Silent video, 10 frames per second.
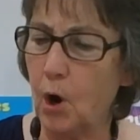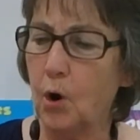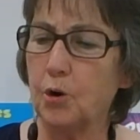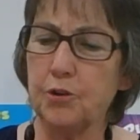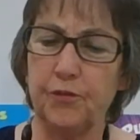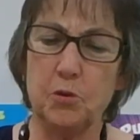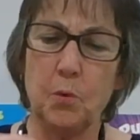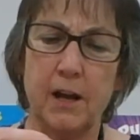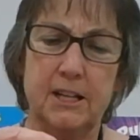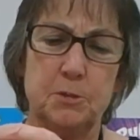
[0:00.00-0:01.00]
or if you
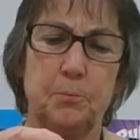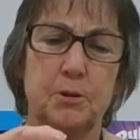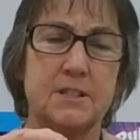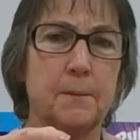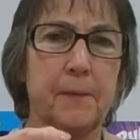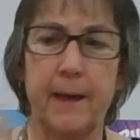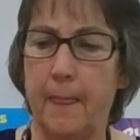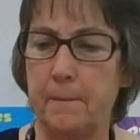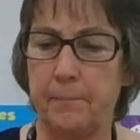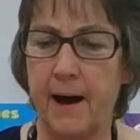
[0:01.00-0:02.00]
wanted to put something on
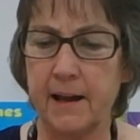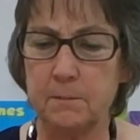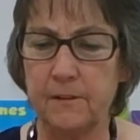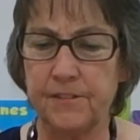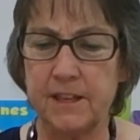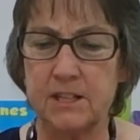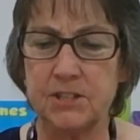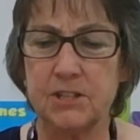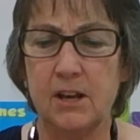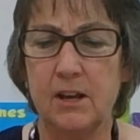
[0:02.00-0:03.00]
the bottom of this,